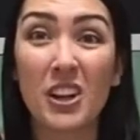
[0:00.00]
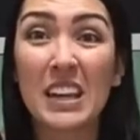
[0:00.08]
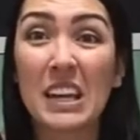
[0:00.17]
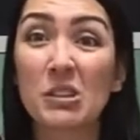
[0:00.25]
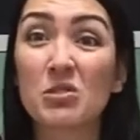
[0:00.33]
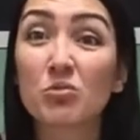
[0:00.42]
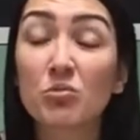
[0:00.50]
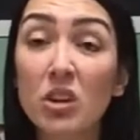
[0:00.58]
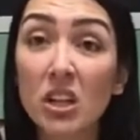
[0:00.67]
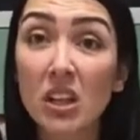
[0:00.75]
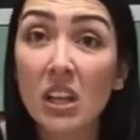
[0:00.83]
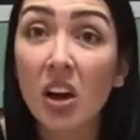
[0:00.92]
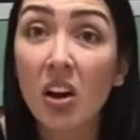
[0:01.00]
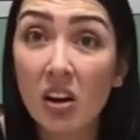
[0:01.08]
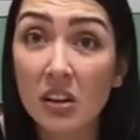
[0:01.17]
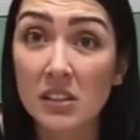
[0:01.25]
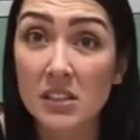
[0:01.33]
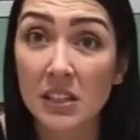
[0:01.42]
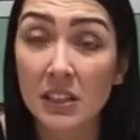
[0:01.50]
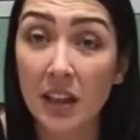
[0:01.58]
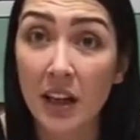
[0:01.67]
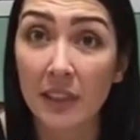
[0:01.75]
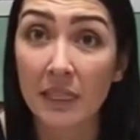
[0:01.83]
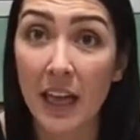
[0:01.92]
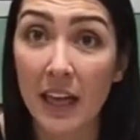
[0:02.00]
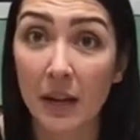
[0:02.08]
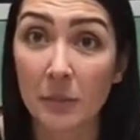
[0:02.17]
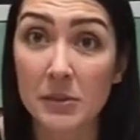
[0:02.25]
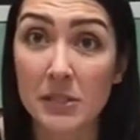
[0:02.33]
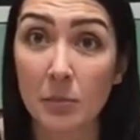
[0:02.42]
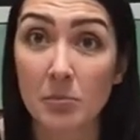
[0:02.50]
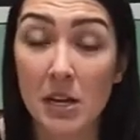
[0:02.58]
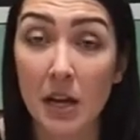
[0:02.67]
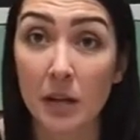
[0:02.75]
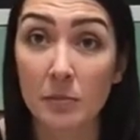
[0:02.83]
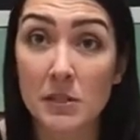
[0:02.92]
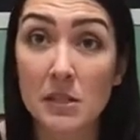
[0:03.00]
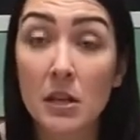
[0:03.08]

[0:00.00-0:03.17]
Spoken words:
Now, it's really hard to line that up sometimes.